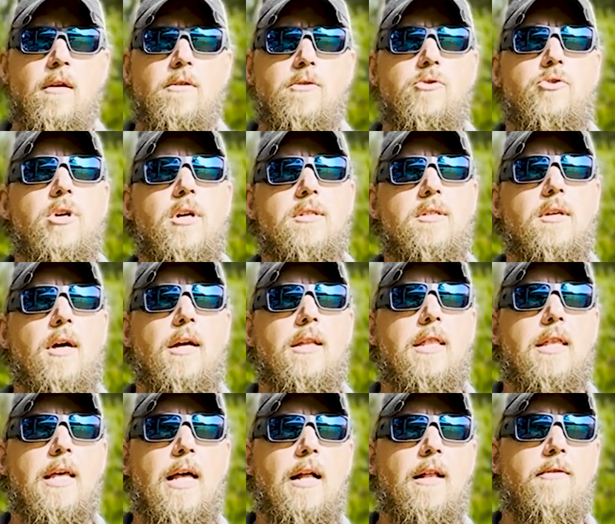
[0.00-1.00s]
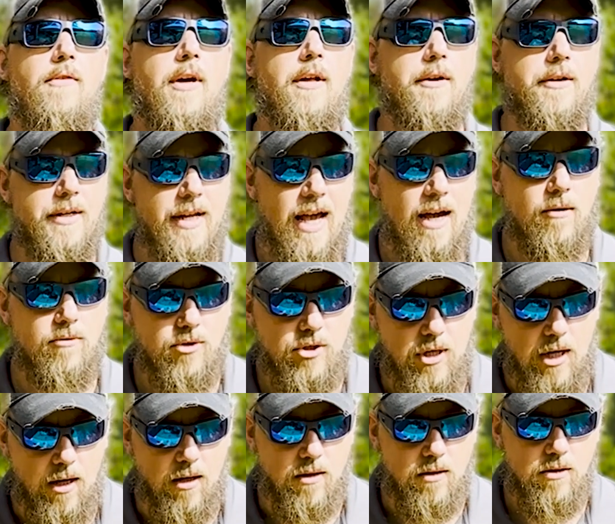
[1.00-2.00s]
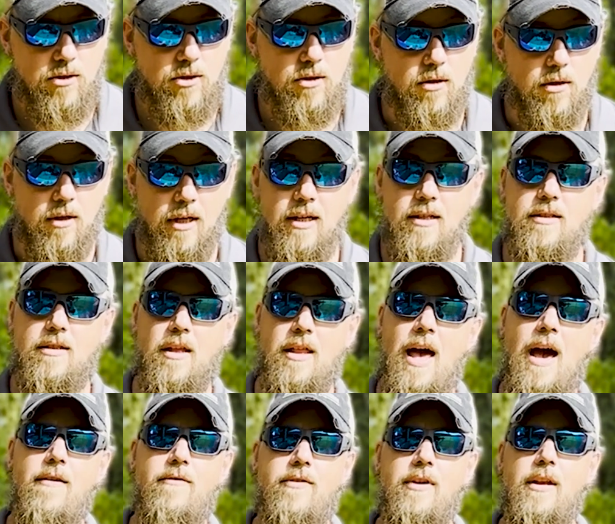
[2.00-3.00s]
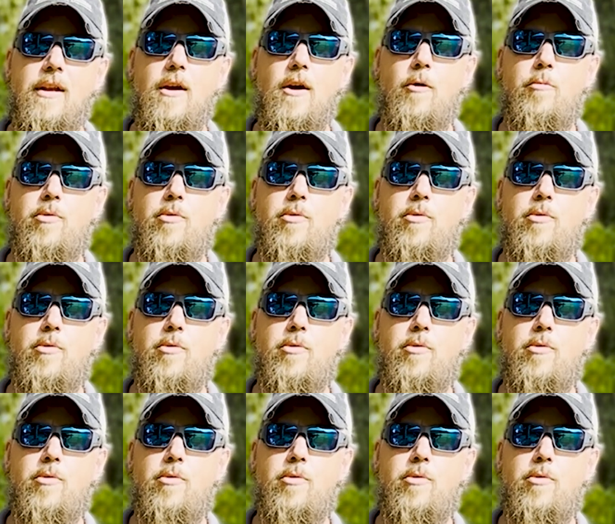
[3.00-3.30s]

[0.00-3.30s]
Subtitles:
Just like the elevator down challenge, link to that video